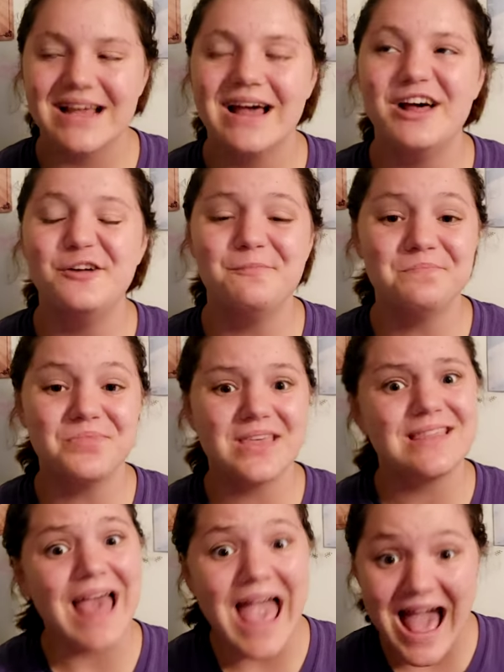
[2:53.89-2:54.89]
Um,
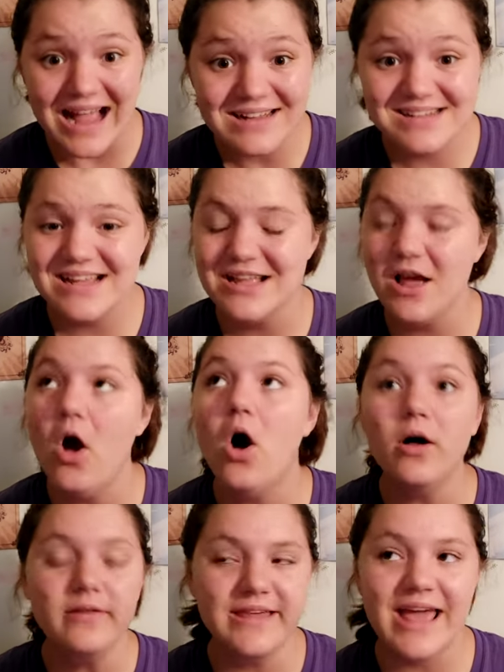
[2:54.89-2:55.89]
the acting,
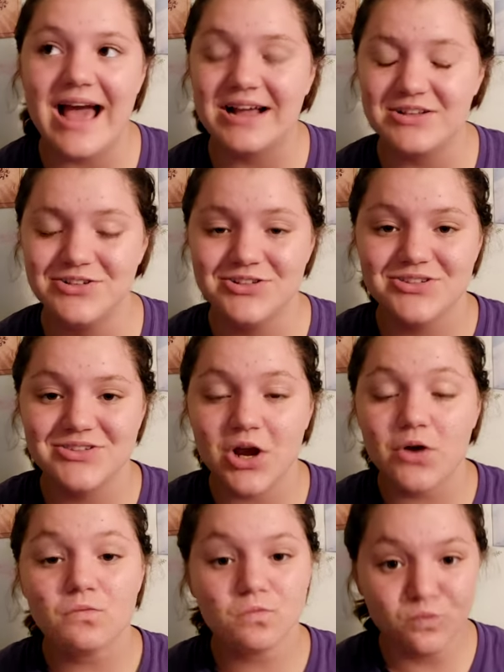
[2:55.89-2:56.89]
all the actors
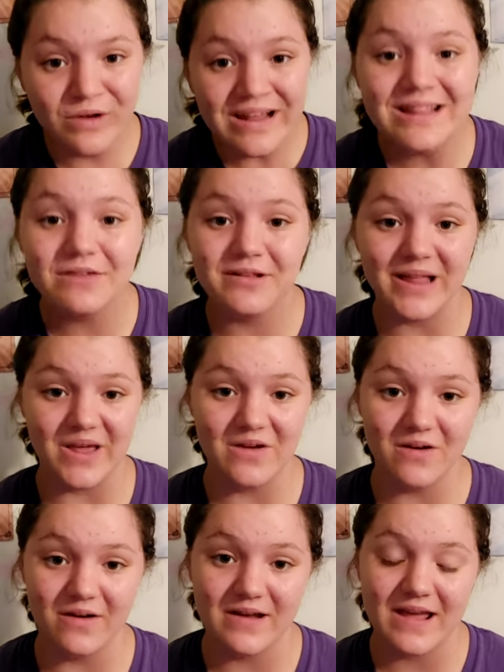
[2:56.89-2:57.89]
are really, really
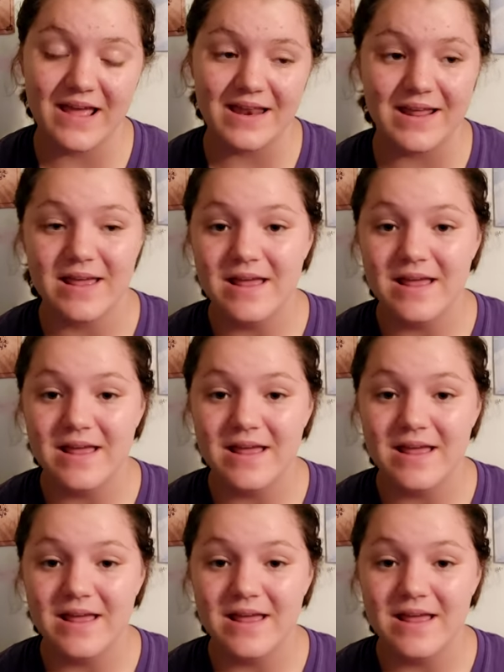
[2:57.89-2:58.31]
good, and